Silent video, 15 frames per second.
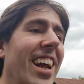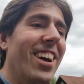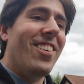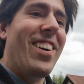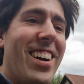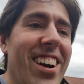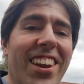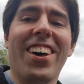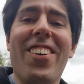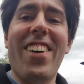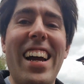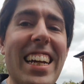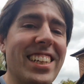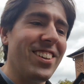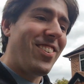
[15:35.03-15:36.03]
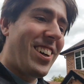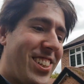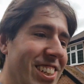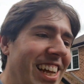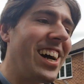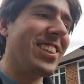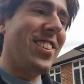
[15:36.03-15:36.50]
we're on our way to watch
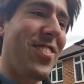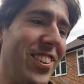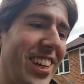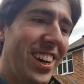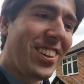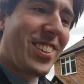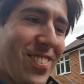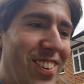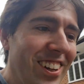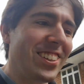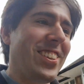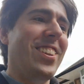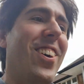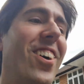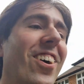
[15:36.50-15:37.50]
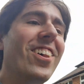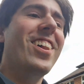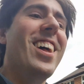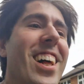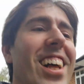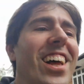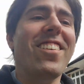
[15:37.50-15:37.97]
Scouting for Girls at Wollaton Hall,
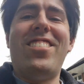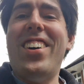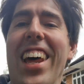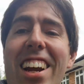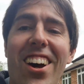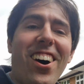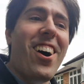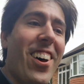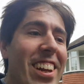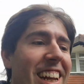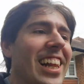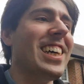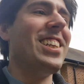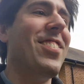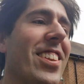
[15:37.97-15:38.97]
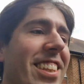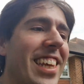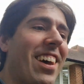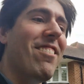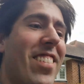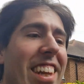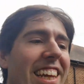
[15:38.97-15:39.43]
but they are on in less than
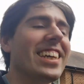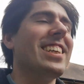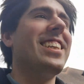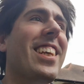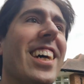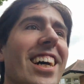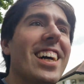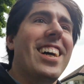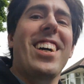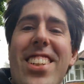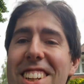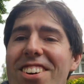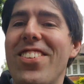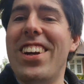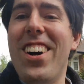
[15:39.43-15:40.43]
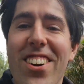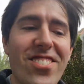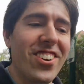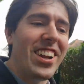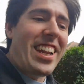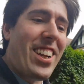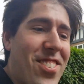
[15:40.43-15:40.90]
10 minutes. So we are
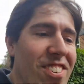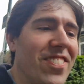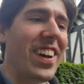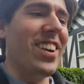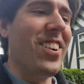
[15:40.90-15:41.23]
running from my